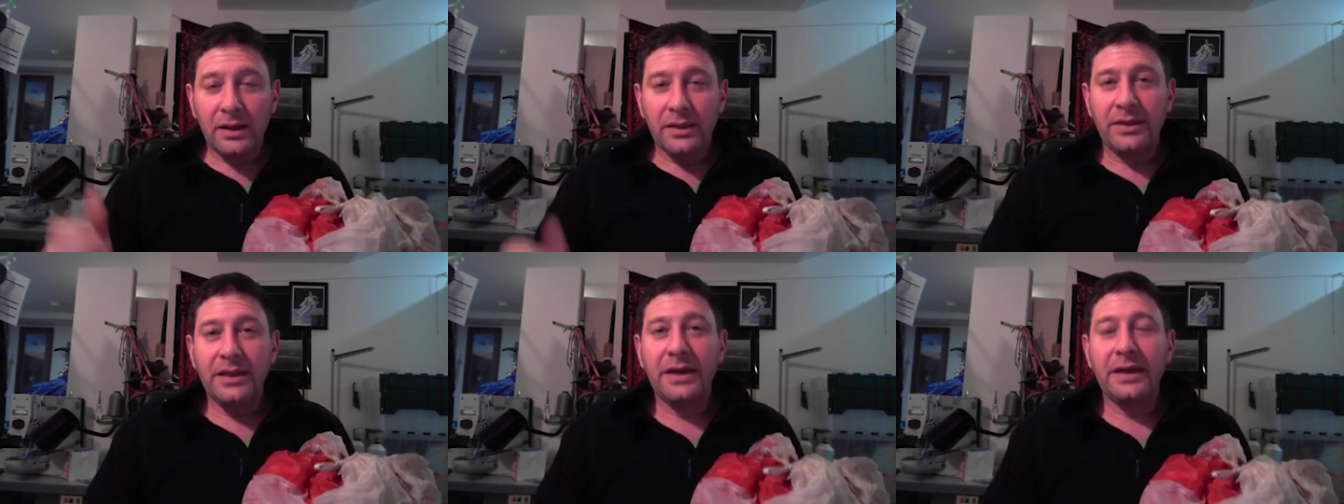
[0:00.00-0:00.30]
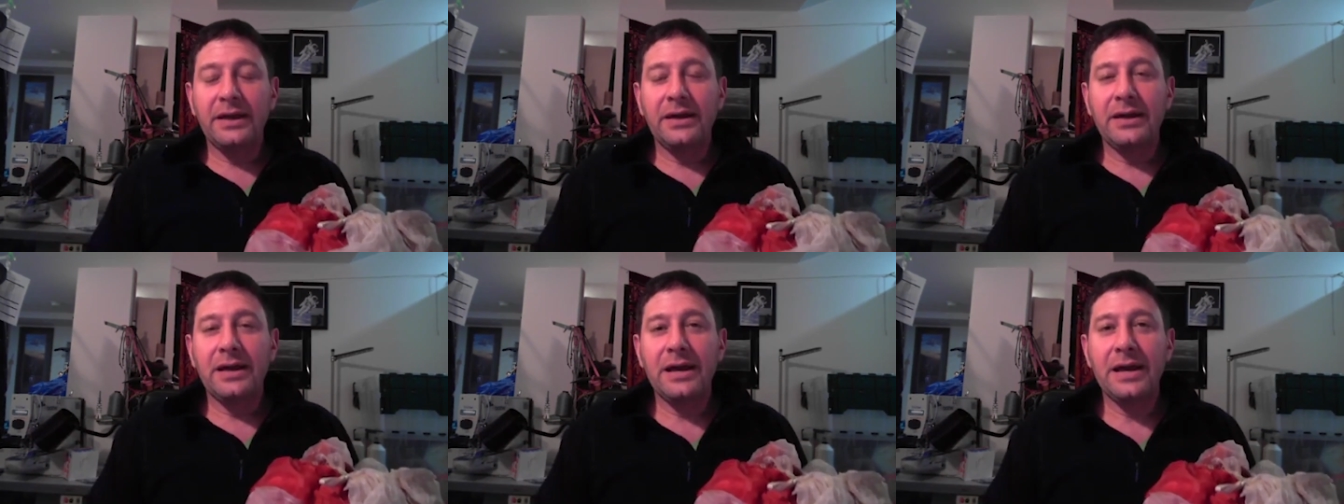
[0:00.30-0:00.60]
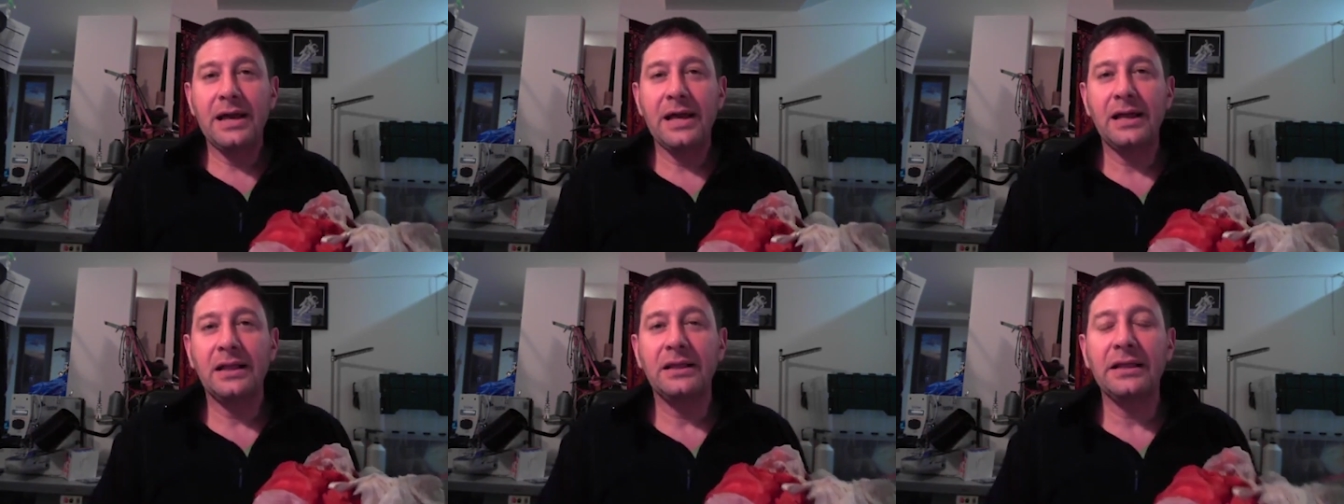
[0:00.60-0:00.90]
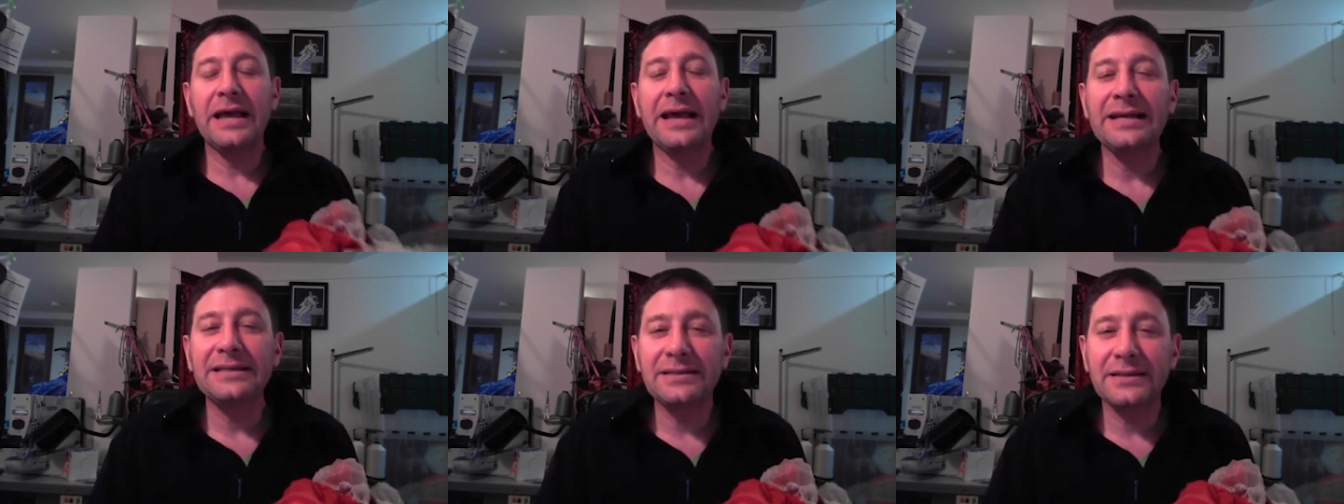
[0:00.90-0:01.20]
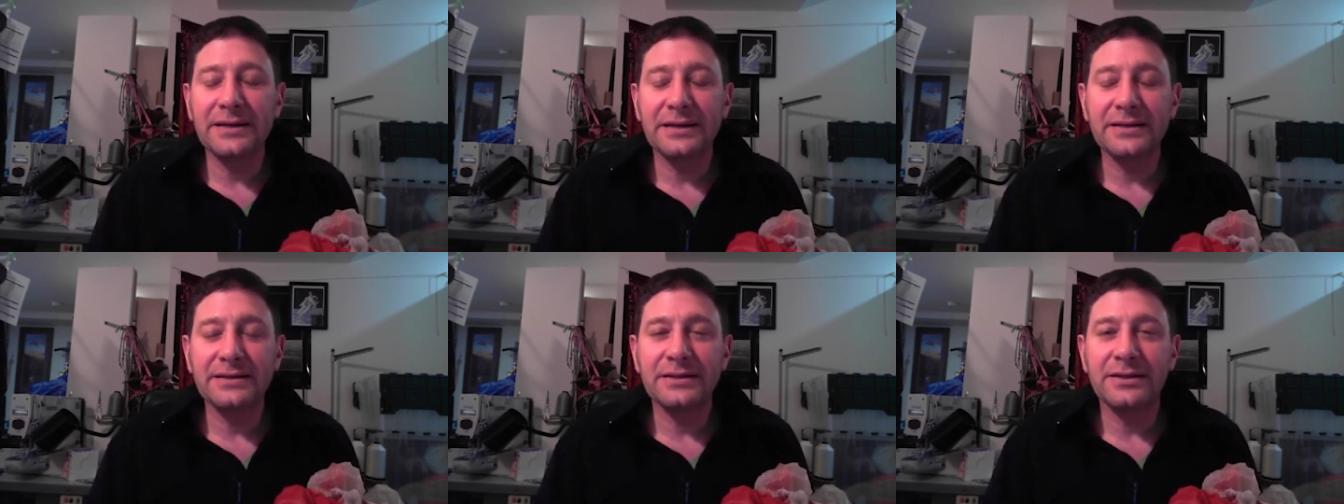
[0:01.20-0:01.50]
then
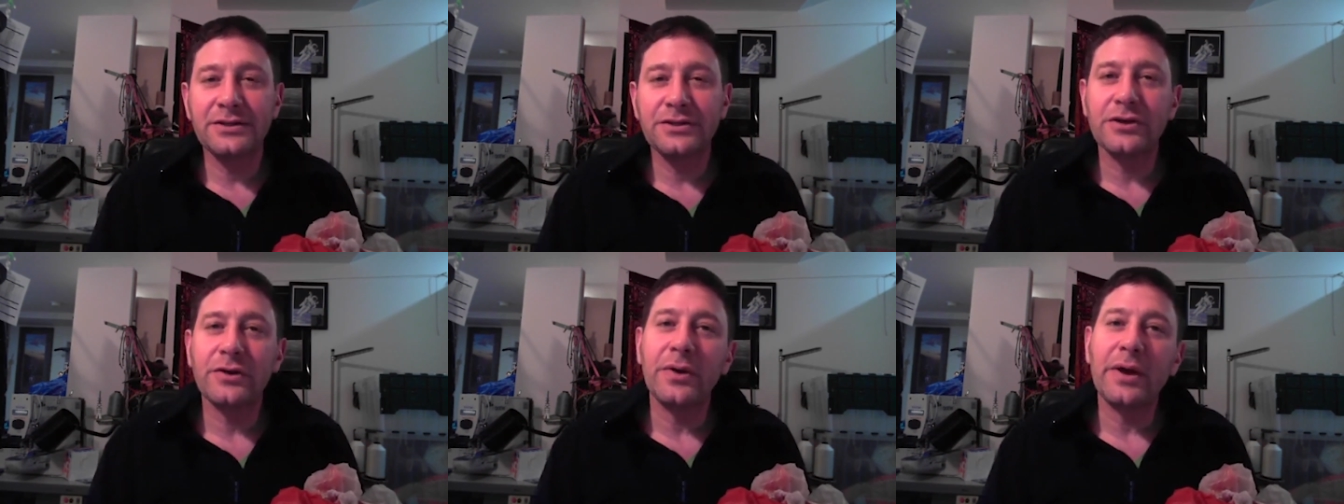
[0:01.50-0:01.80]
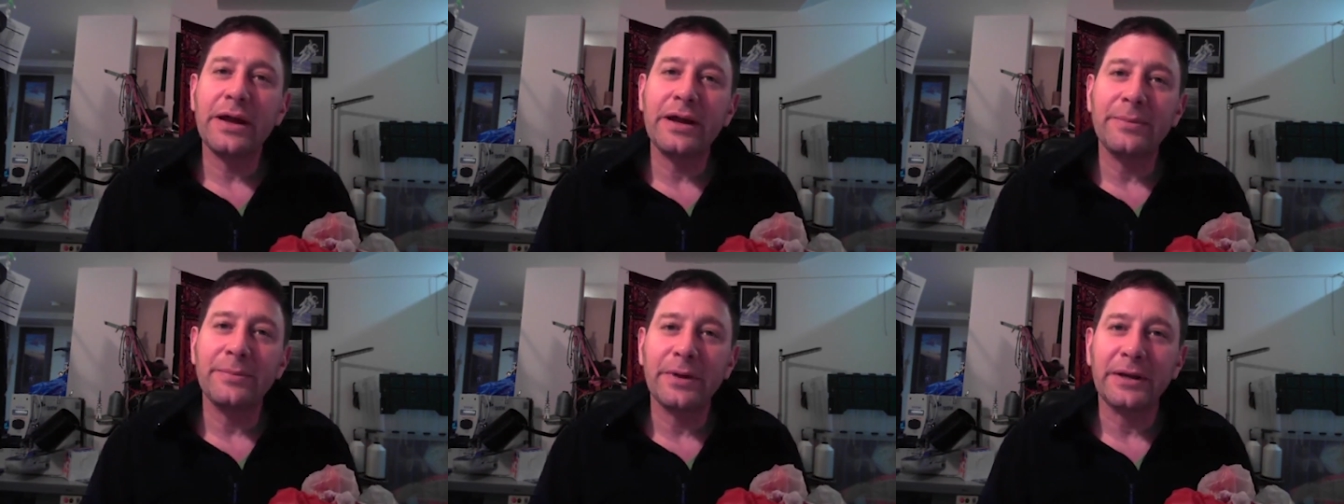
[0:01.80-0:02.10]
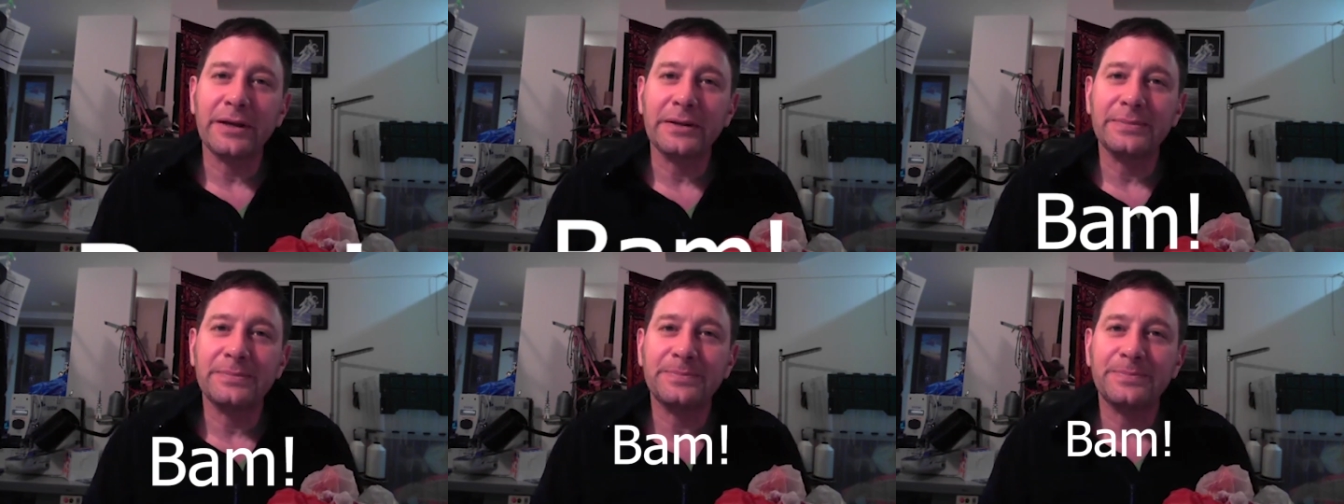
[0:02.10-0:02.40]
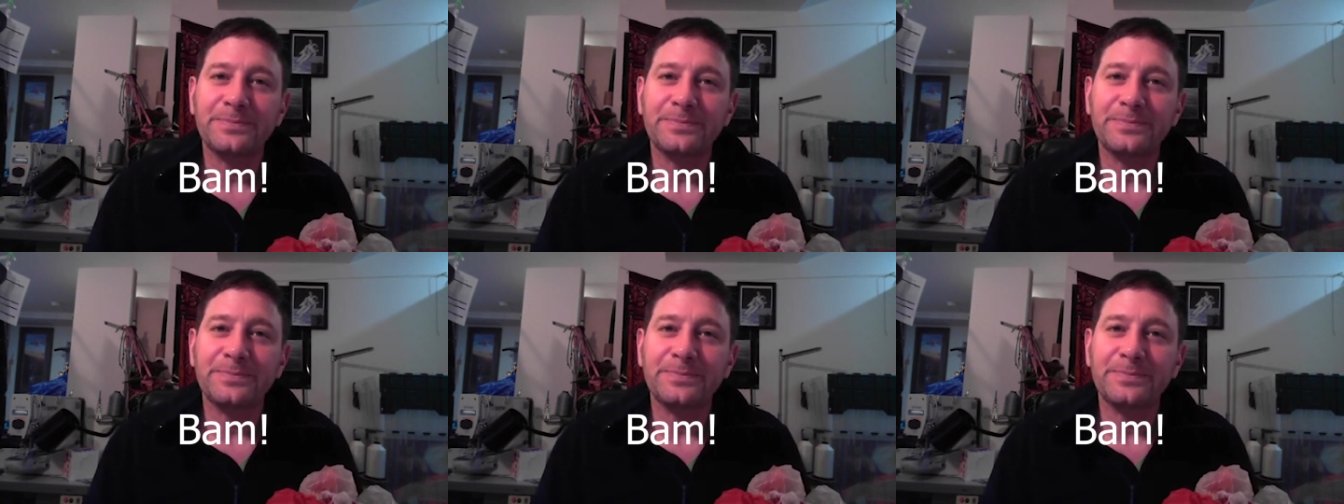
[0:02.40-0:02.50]
laziness is your enemy